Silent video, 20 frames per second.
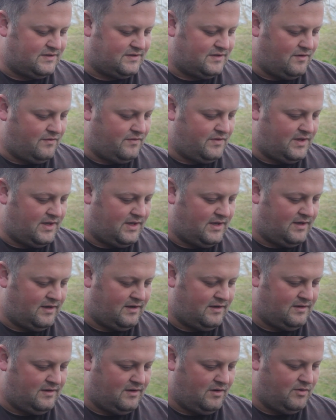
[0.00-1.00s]
over the year,
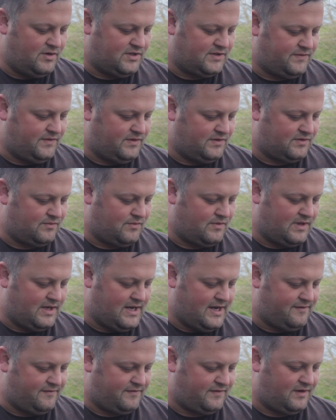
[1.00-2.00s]
always filled with
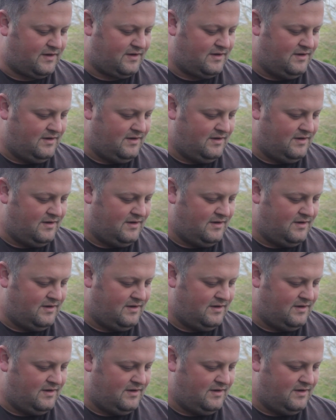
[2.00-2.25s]
laughter,